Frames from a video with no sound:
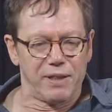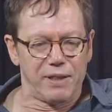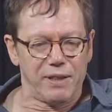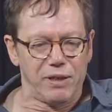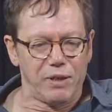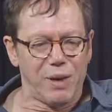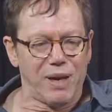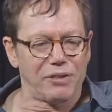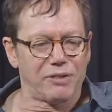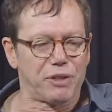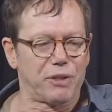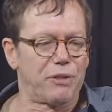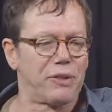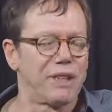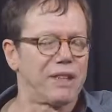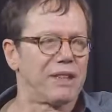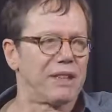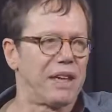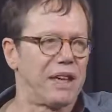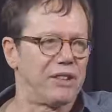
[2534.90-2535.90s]
you have to
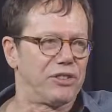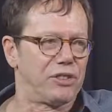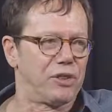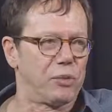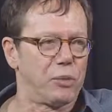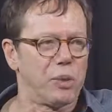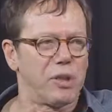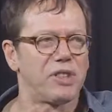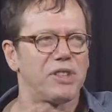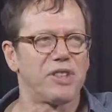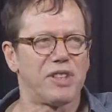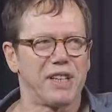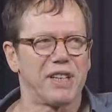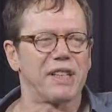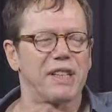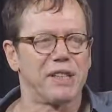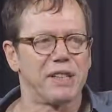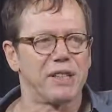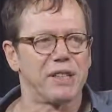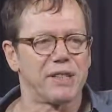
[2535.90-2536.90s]
realize the worst
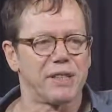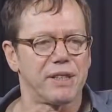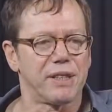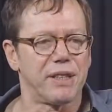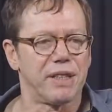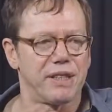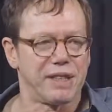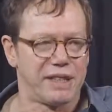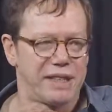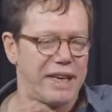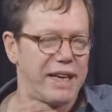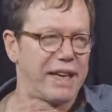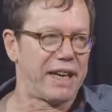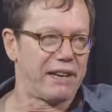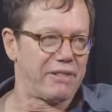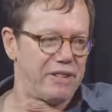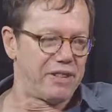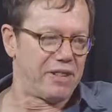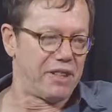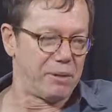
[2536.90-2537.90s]
thing is to take
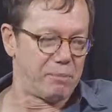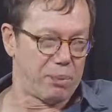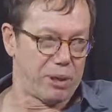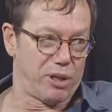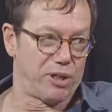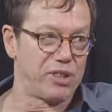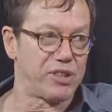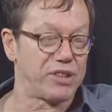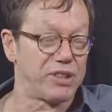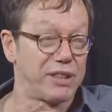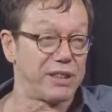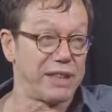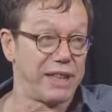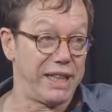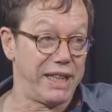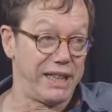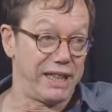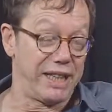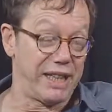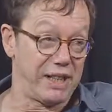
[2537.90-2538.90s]
everything
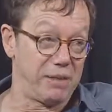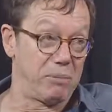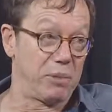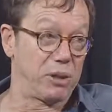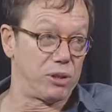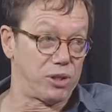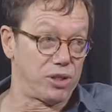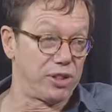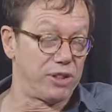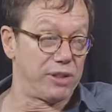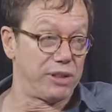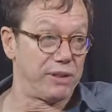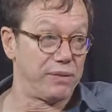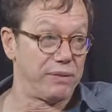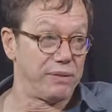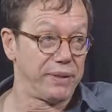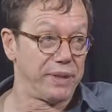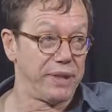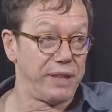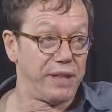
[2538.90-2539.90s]
personally and get emotional.
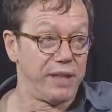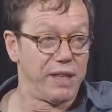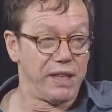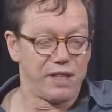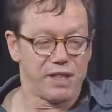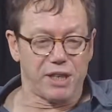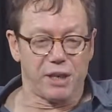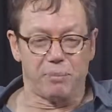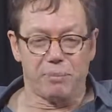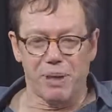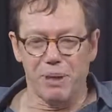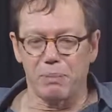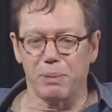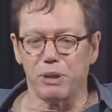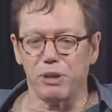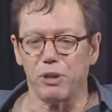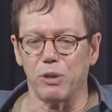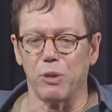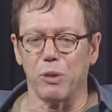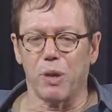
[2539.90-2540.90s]
So
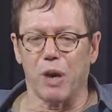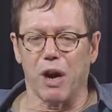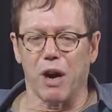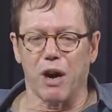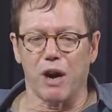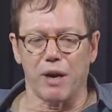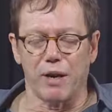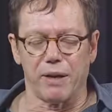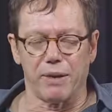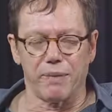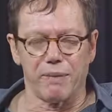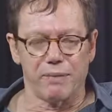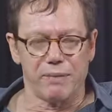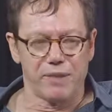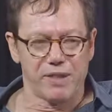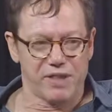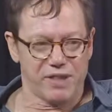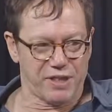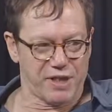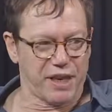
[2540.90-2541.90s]
people who are
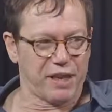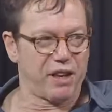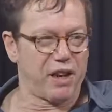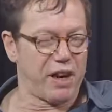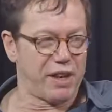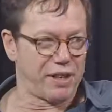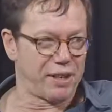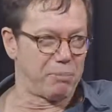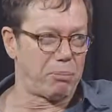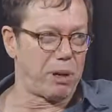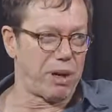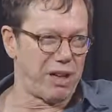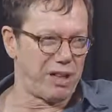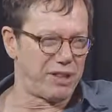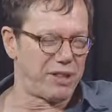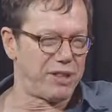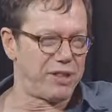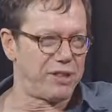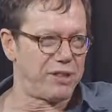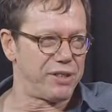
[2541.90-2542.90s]
psychotic
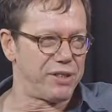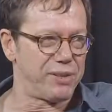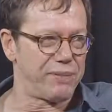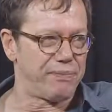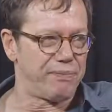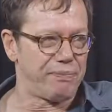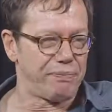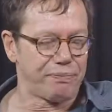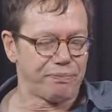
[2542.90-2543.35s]
bosses,